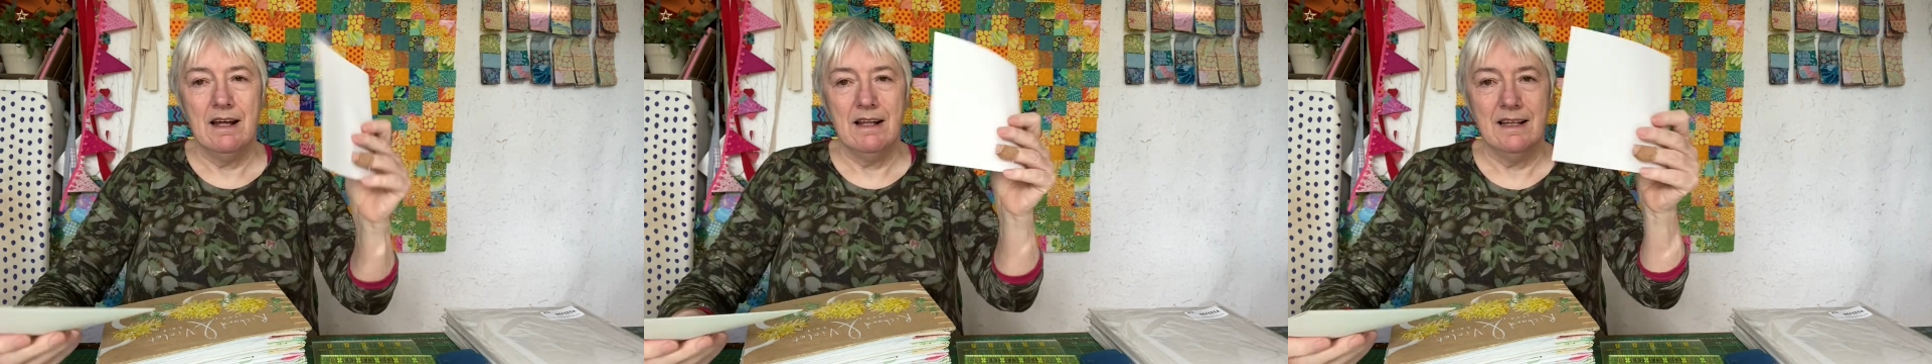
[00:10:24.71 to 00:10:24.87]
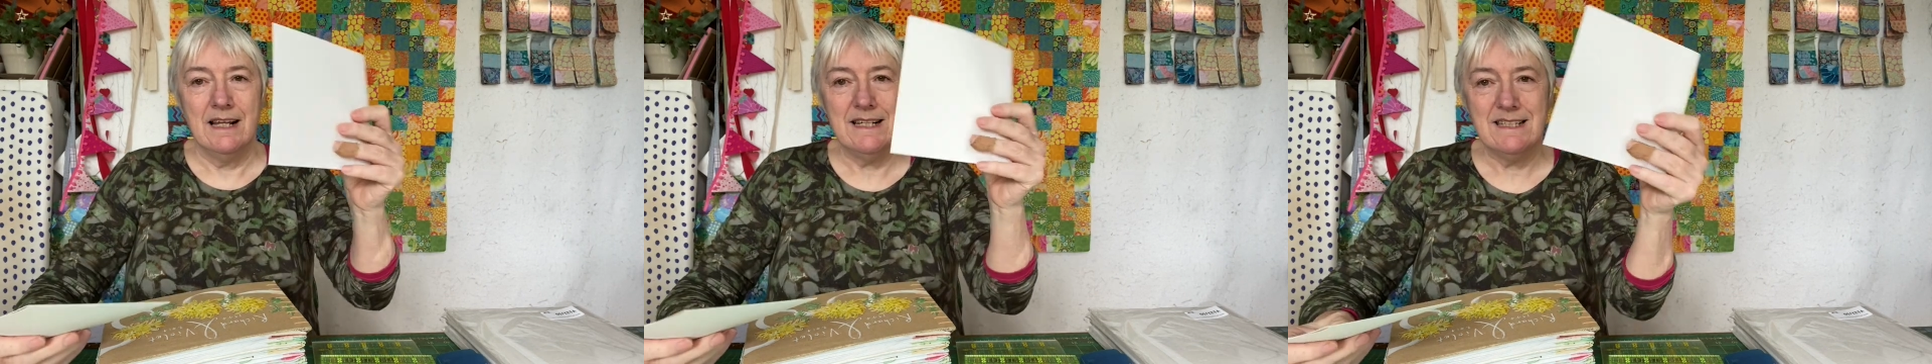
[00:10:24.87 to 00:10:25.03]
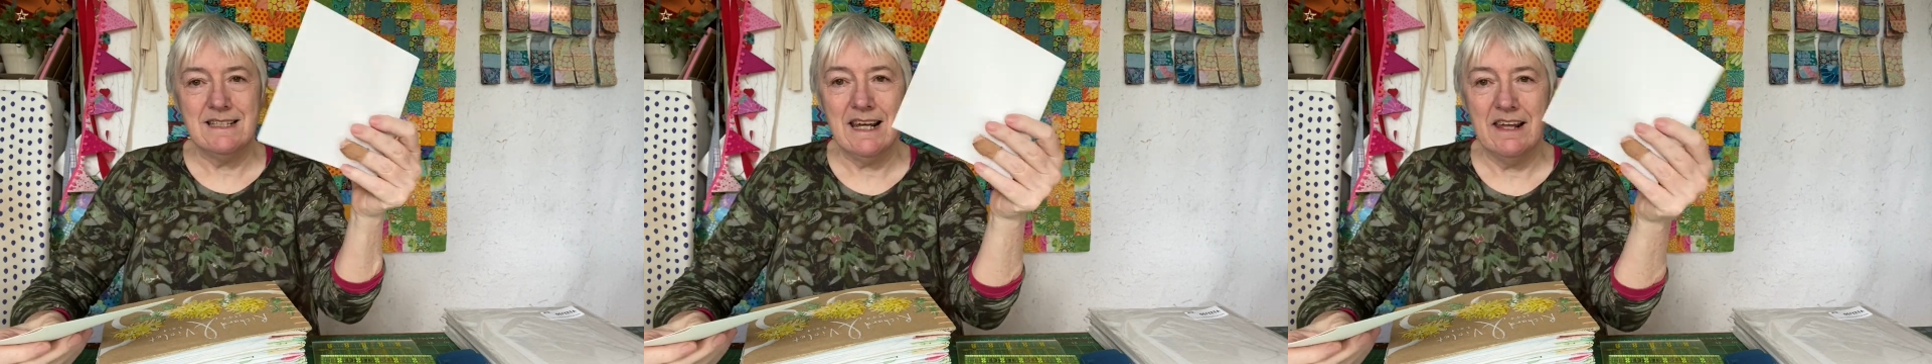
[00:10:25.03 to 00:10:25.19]

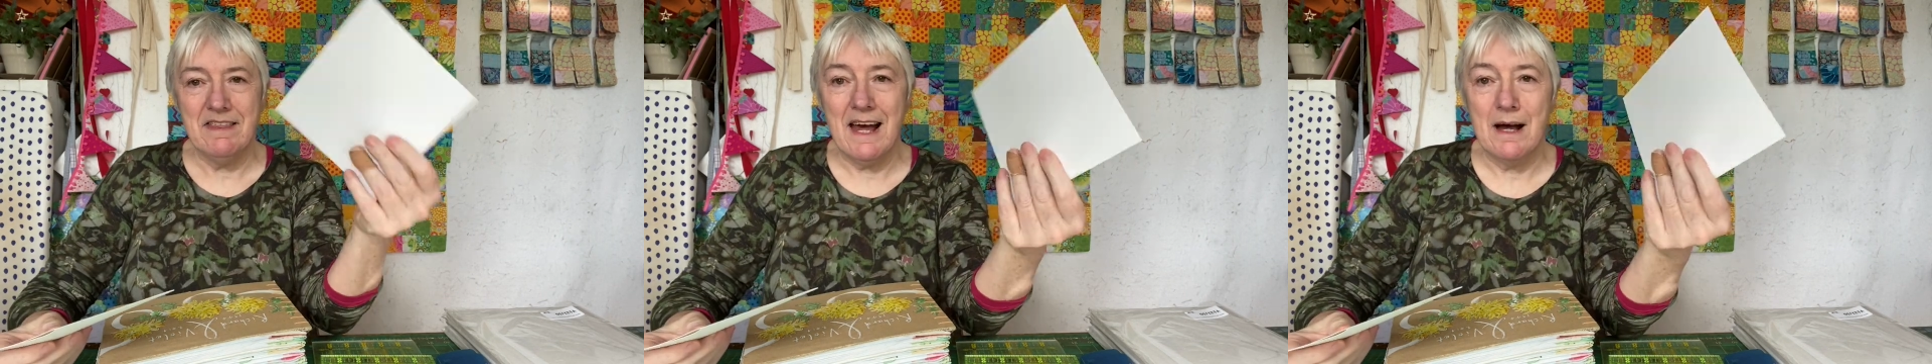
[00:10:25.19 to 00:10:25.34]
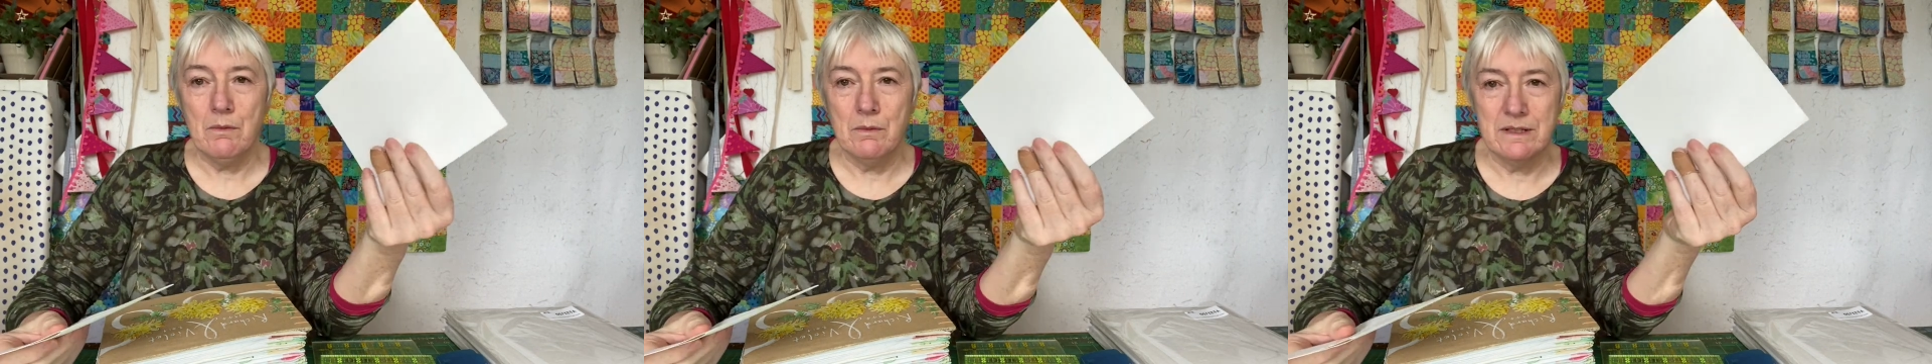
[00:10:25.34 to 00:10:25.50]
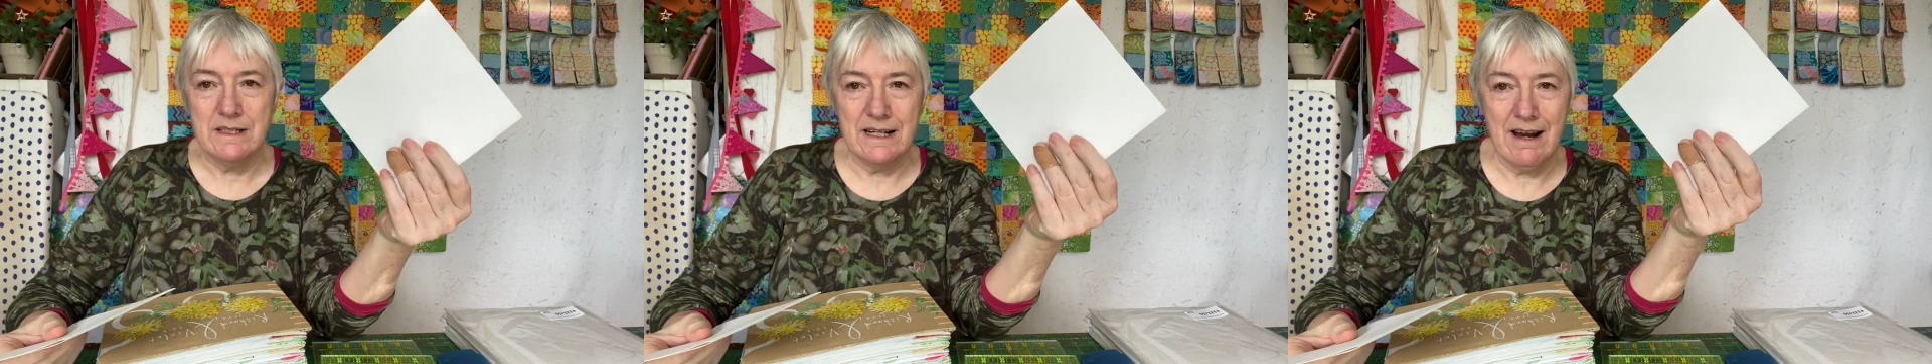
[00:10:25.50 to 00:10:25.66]
let's say
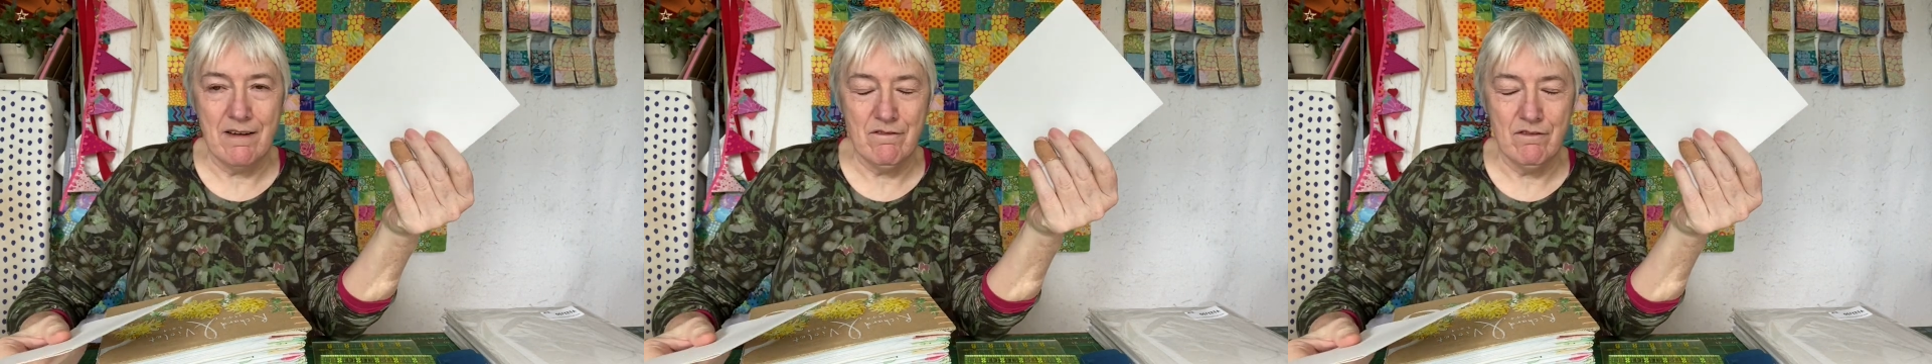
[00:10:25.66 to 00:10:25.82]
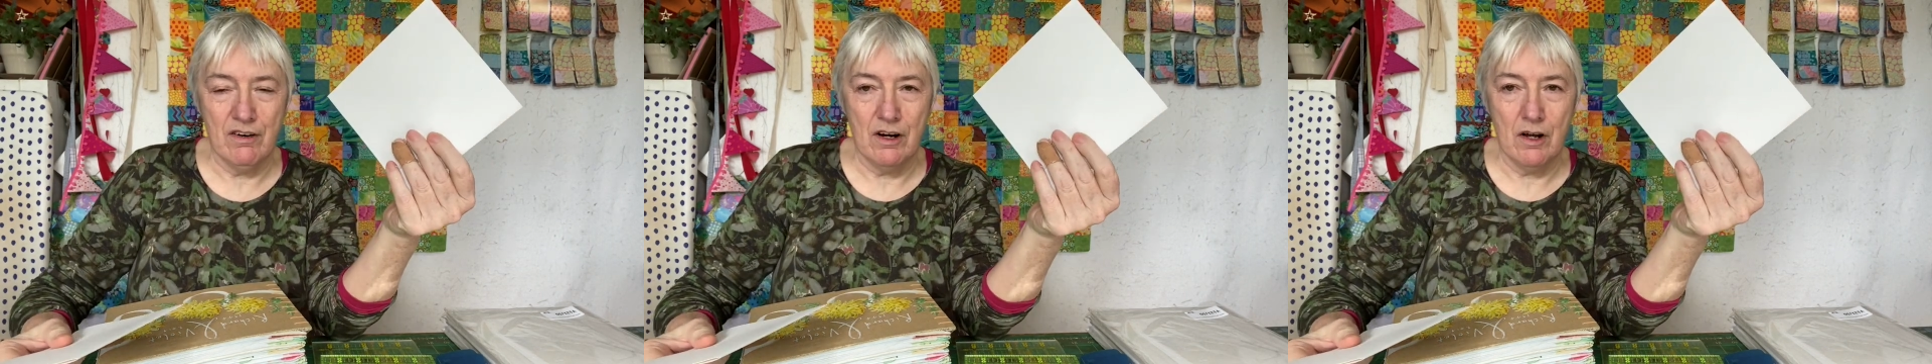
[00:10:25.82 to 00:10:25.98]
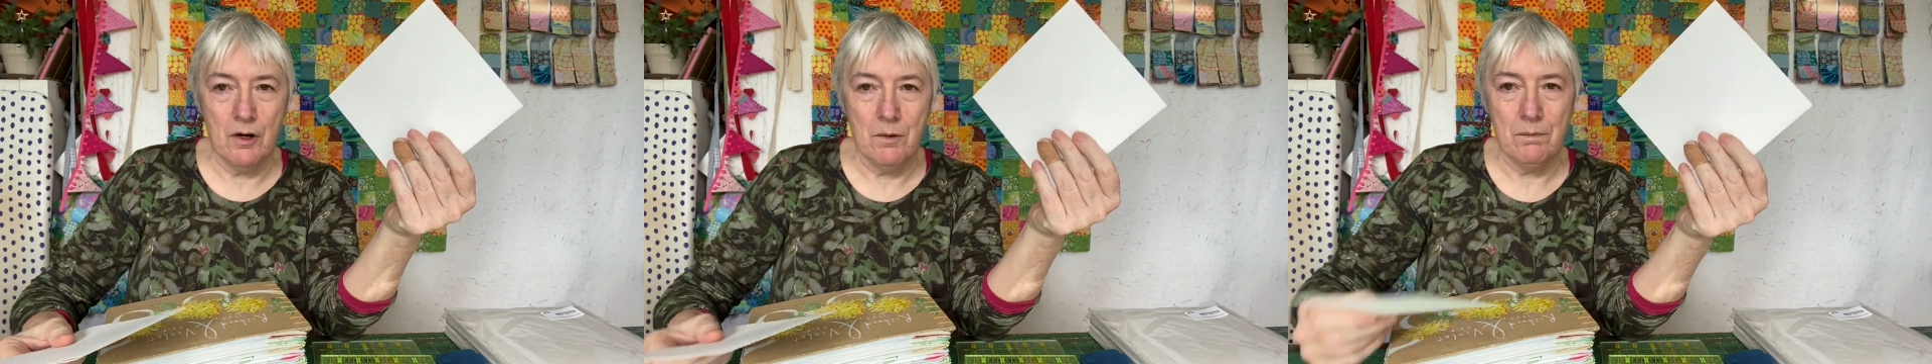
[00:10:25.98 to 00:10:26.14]
that was an
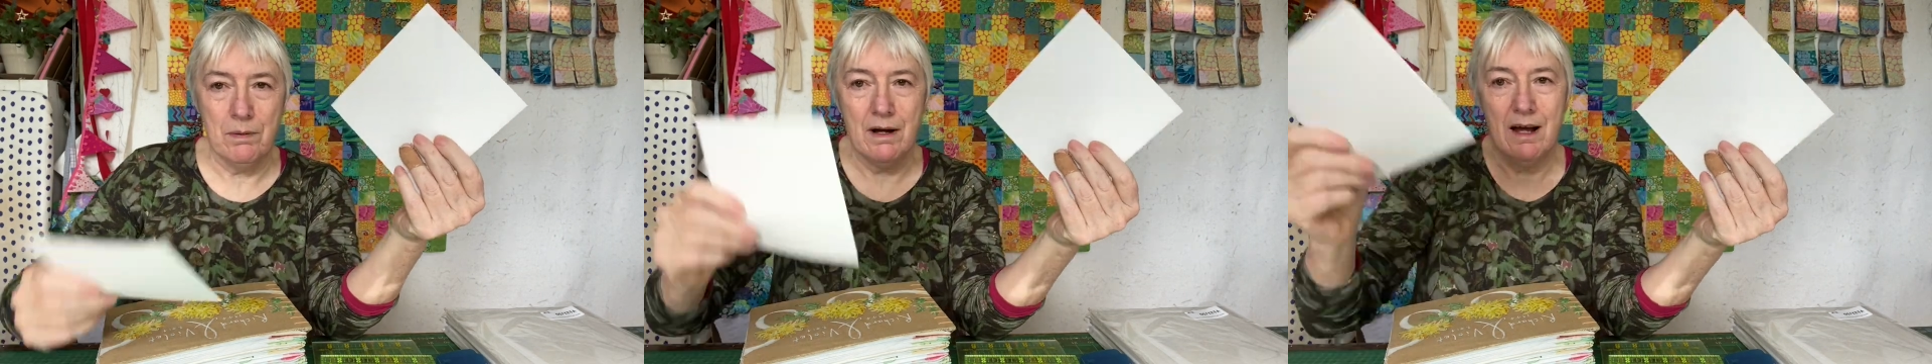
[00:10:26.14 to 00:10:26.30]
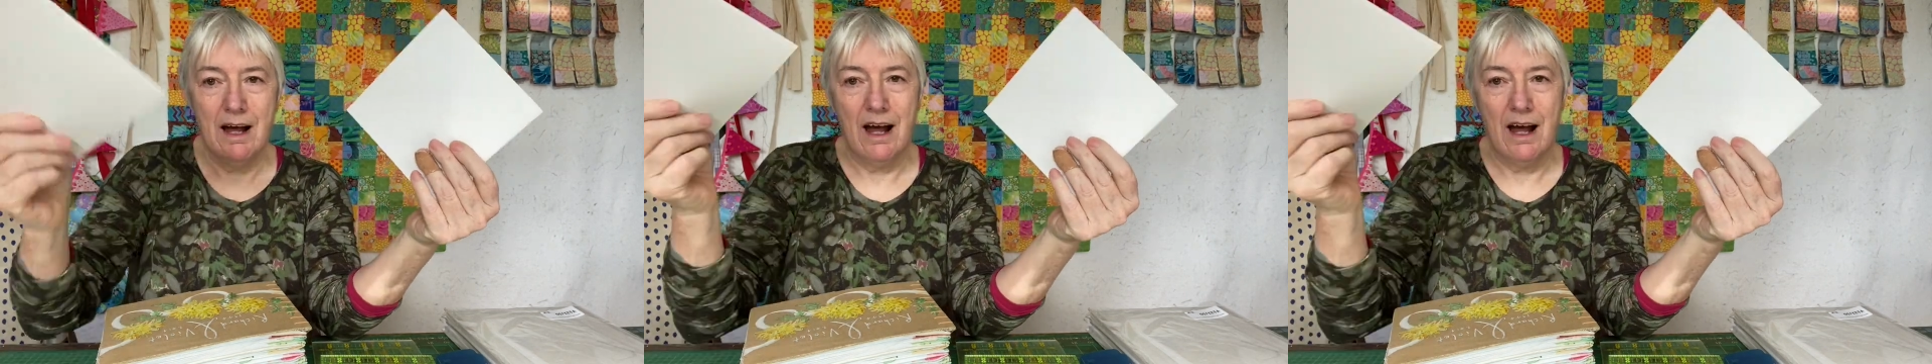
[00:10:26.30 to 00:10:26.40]
envelope